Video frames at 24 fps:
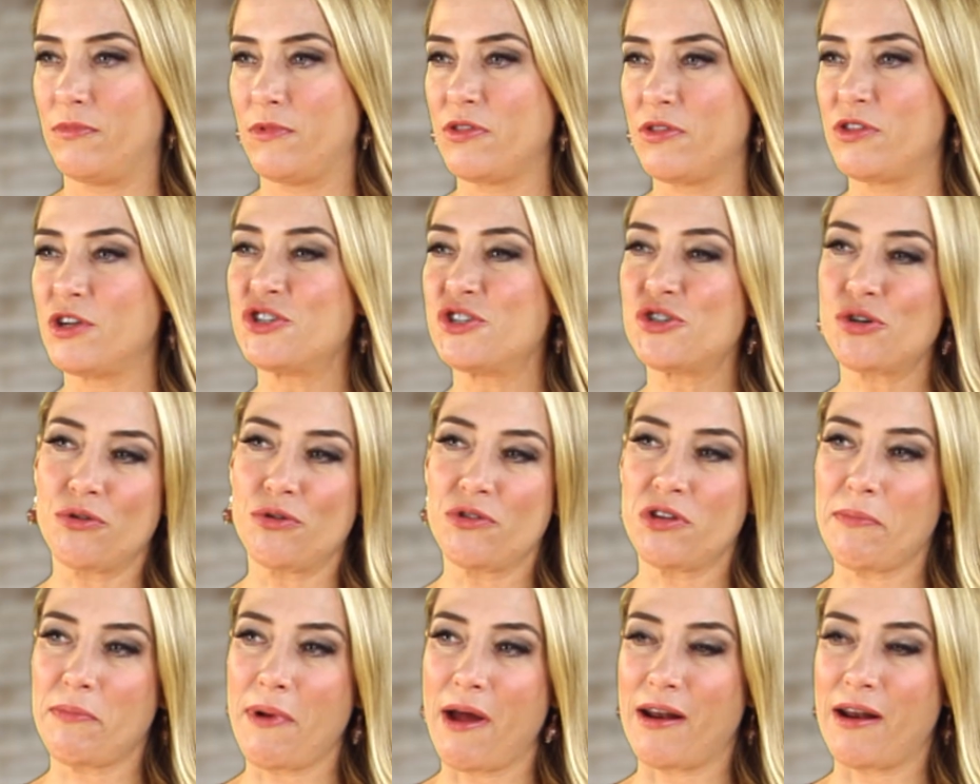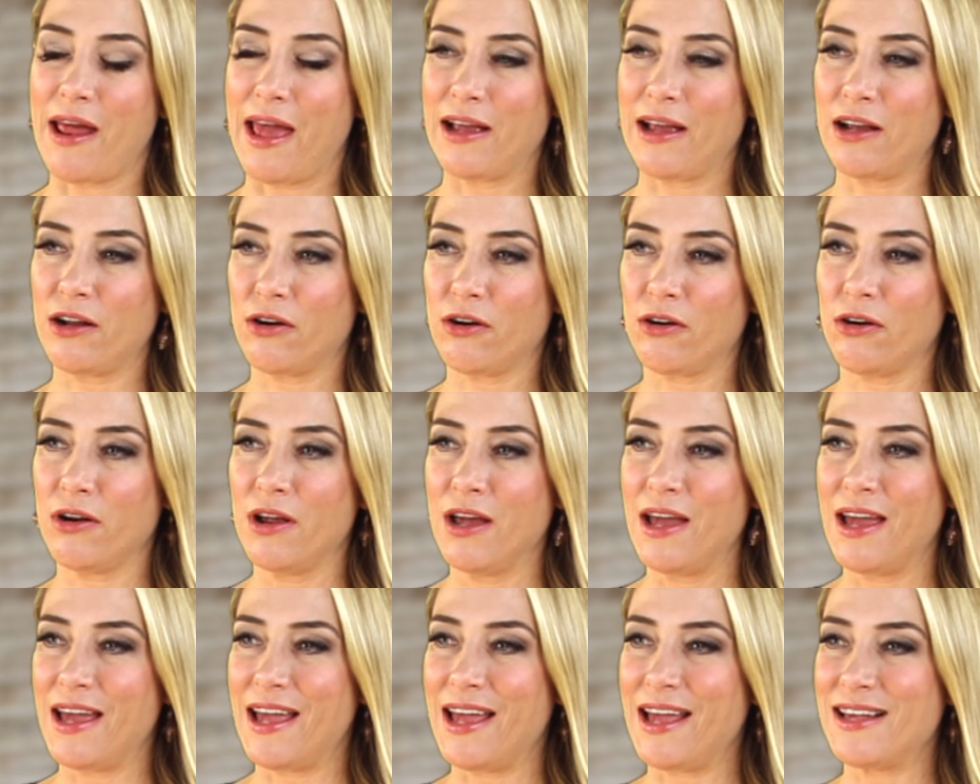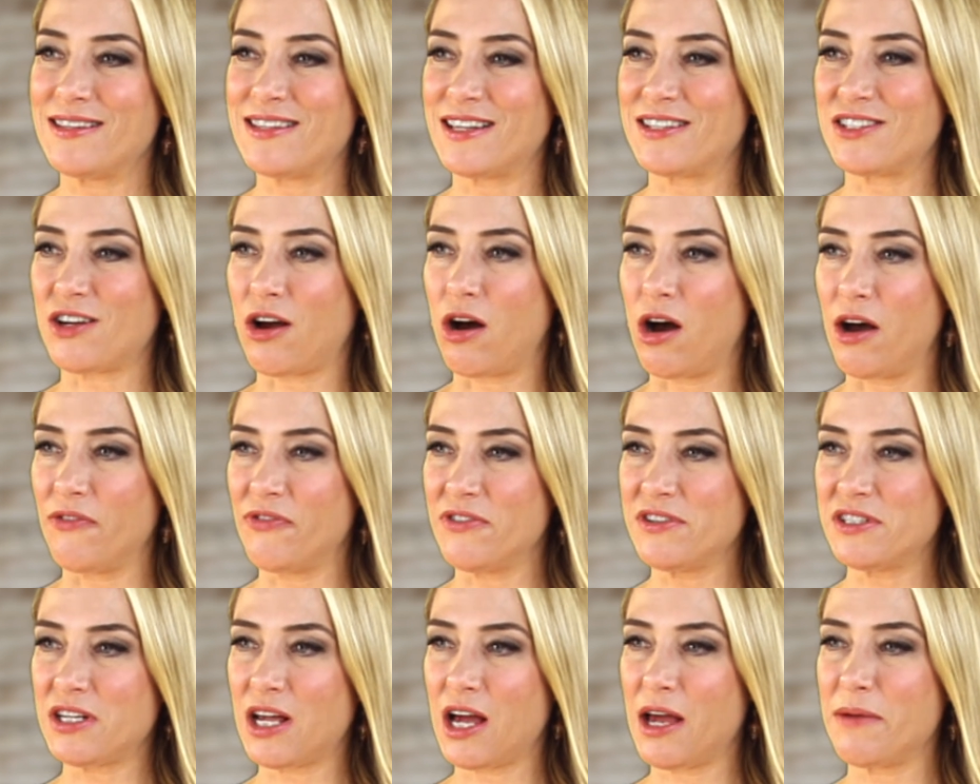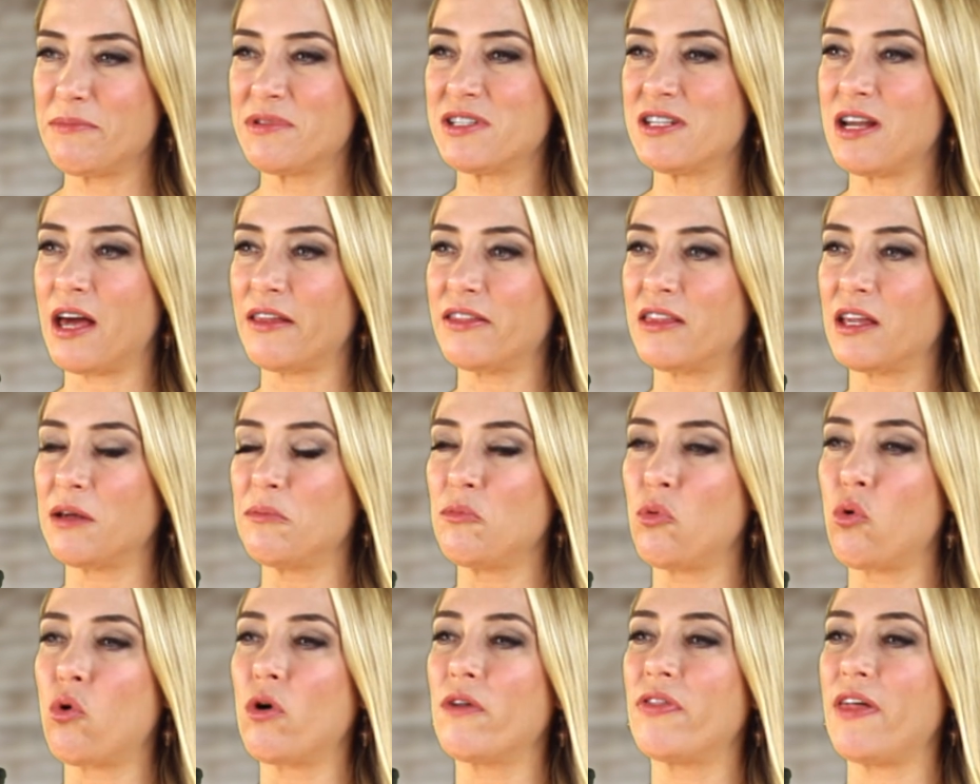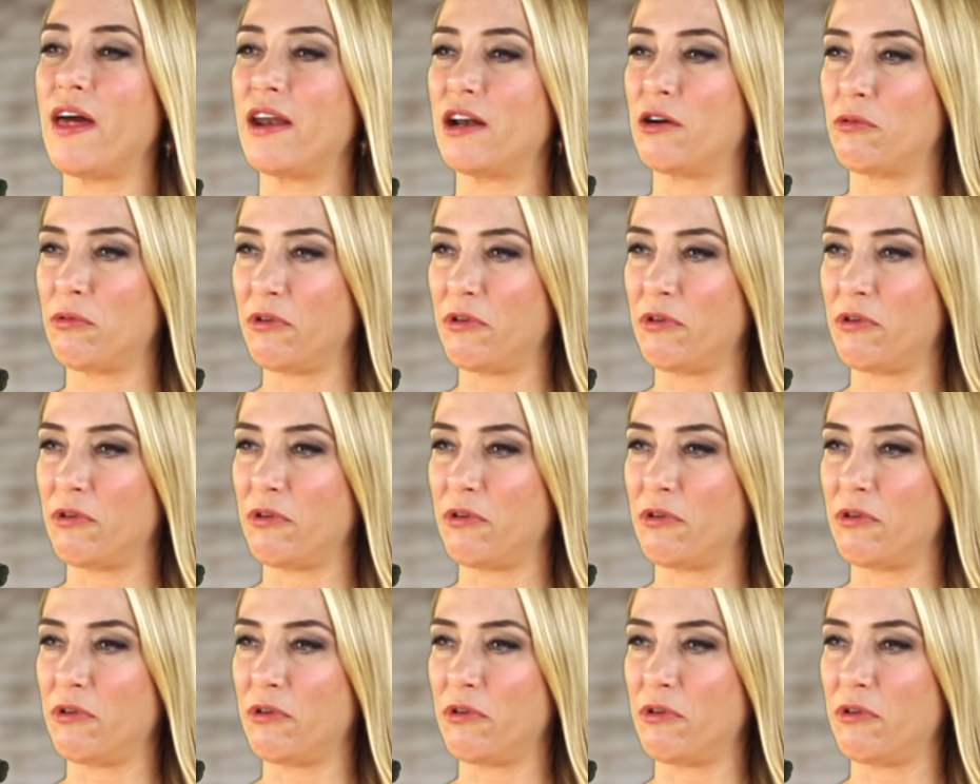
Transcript: The truth about anger is it's oftentimes nothing more than a